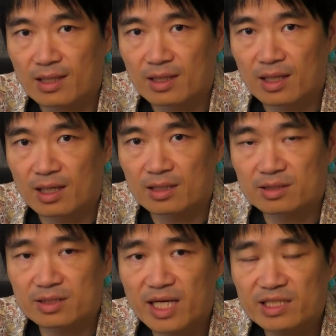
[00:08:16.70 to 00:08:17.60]

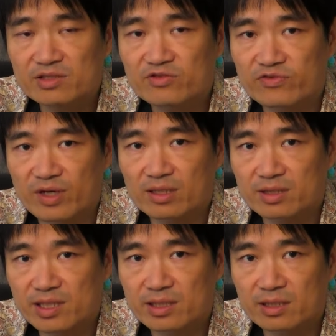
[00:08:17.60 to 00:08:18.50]
The National
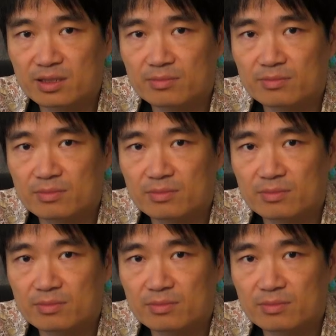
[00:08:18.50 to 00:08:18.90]
Front leader